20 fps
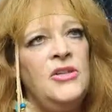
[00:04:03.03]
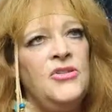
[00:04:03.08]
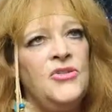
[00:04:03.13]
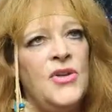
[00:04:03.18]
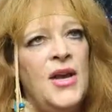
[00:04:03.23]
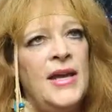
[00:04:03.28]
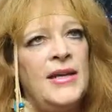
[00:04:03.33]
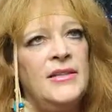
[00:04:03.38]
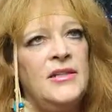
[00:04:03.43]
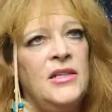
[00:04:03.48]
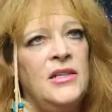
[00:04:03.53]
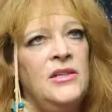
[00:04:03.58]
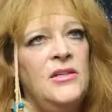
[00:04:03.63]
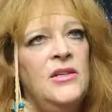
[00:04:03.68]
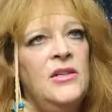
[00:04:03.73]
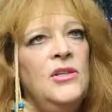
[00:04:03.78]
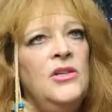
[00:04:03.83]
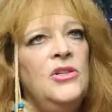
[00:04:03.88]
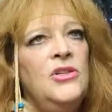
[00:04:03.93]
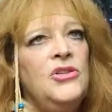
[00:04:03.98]
attracted
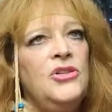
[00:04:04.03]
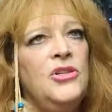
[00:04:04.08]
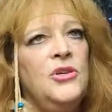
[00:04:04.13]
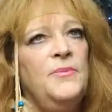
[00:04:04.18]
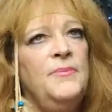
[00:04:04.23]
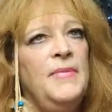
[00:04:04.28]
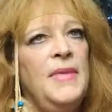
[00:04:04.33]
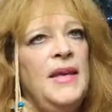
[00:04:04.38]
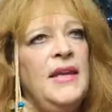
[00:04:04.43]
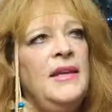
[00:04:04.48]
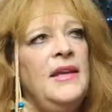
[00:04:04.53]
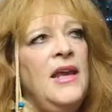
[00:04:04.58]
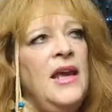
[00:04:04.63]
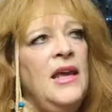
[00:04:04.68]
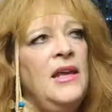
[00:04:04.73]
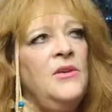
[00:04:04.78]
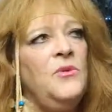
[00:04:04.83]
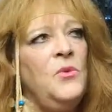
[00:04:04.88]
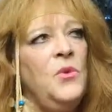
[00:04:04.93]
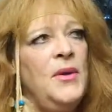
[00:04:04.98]
to men
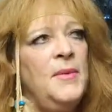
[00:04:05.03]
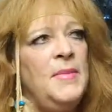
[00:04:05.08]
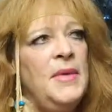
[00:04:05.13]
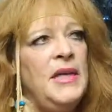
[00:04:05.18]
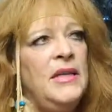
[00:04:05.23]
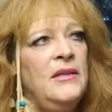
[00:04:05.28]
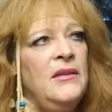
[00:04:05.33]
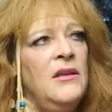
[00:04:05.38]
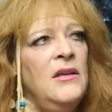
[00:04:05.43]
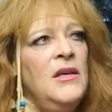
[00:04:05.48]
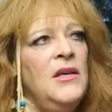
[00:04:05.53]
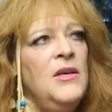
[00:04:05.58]
and women,